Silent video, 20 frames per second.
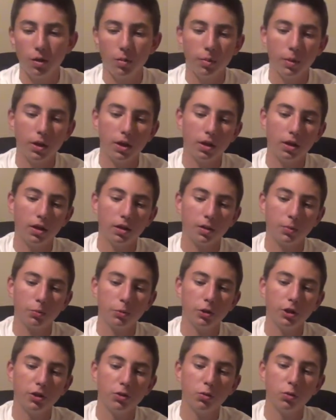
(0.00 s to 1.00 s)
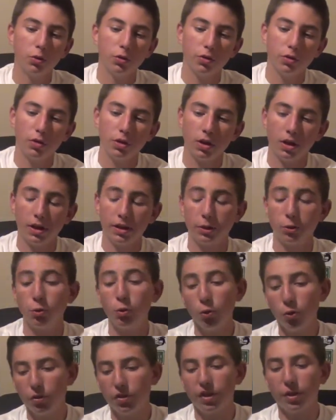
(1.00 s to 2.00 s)
But the pretty cool the
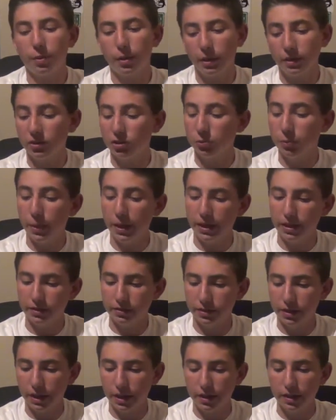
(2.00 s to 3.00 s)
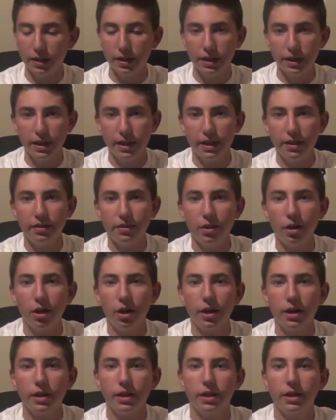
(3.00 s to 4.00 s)
cool thing about this bait is that in
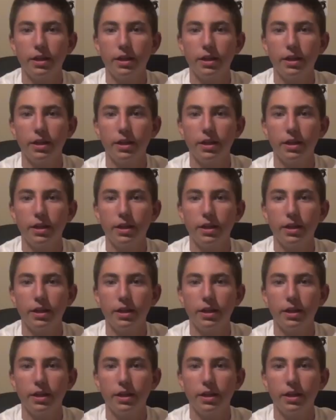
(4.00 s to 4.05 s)
the